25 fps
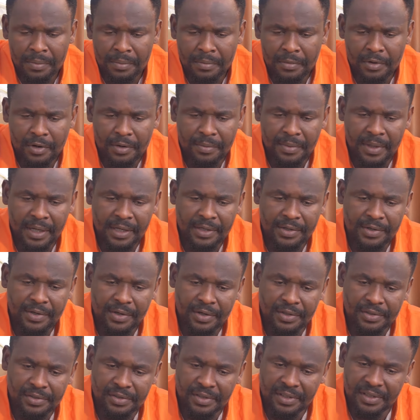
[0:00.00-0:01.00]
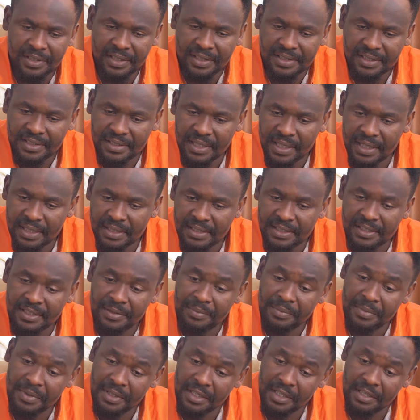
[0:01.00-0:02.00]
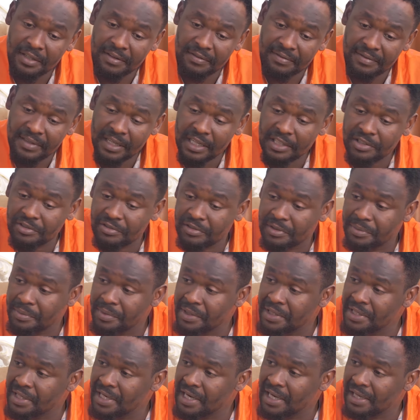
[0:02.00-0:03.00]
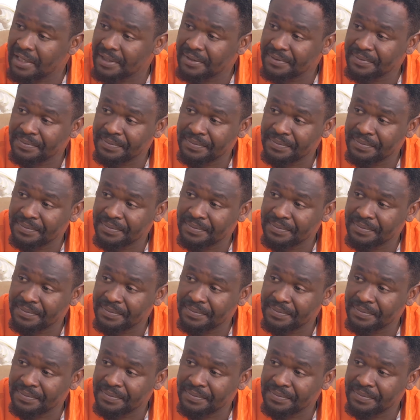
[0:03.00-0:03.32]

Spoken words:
Mom, I don't understand the meaning of that dream either.